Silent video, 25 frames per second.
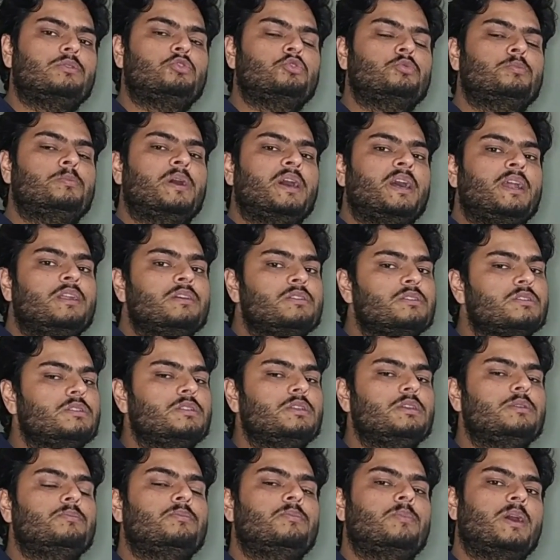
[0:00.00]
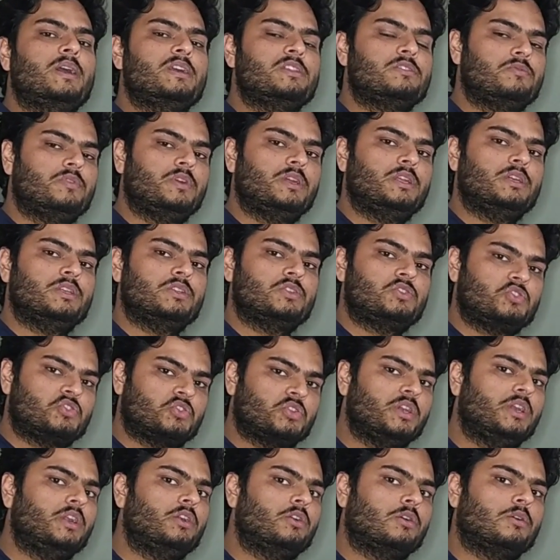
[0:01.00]
to balance the bias variance
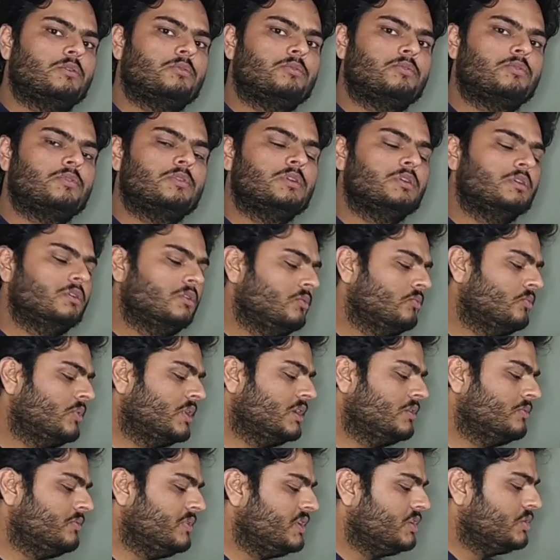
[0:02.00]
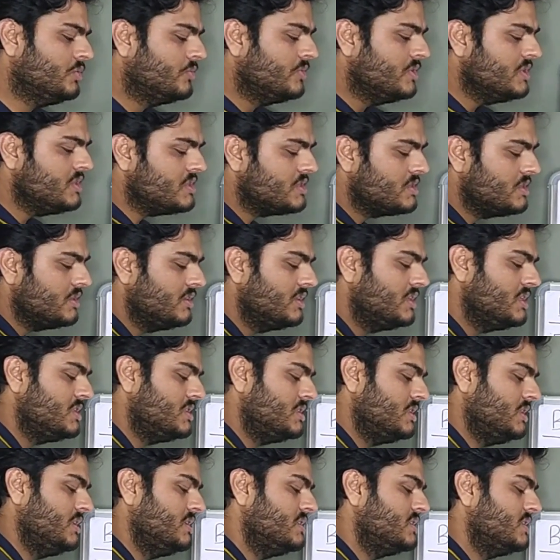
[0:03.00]
trade-off what we do is
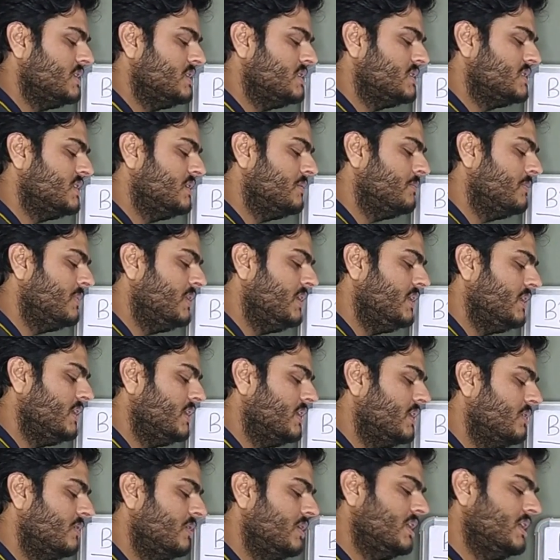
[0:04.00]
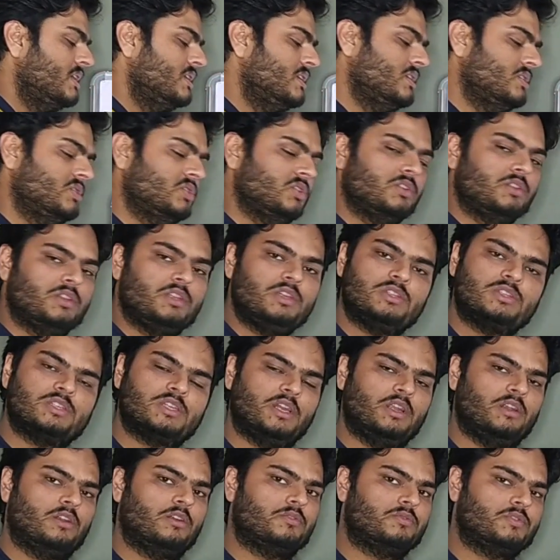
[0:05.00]
these things ensembling regularization these
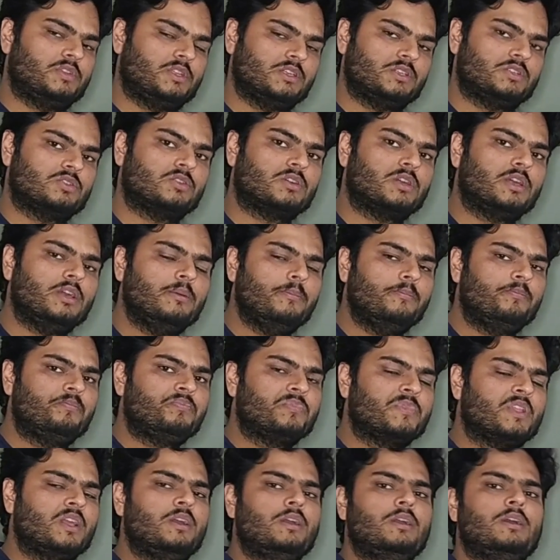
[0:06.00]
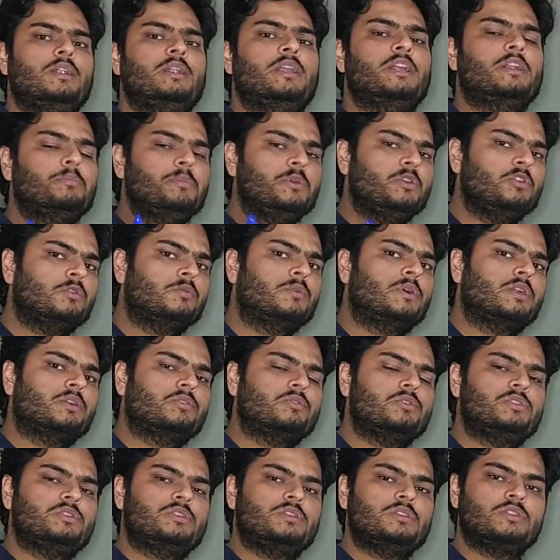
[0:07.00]
kind of things okay let me know
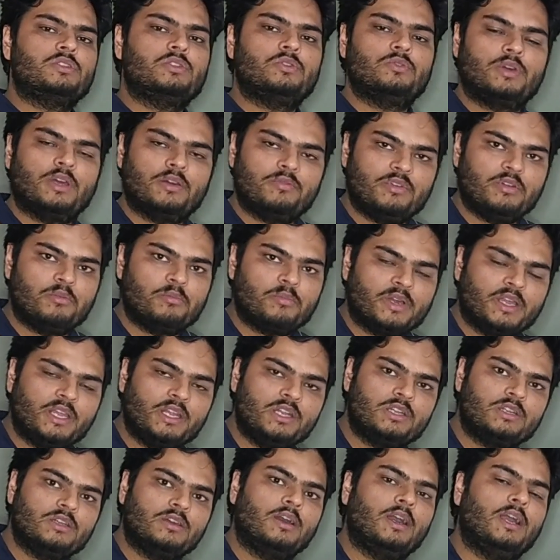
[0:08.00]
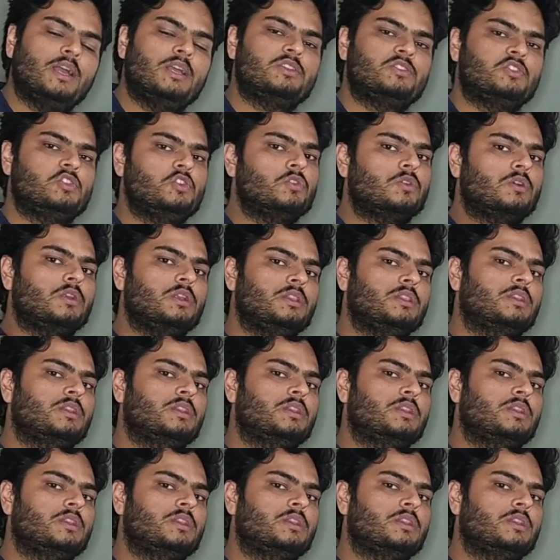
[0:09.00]
what questions you have in mind i'll see you all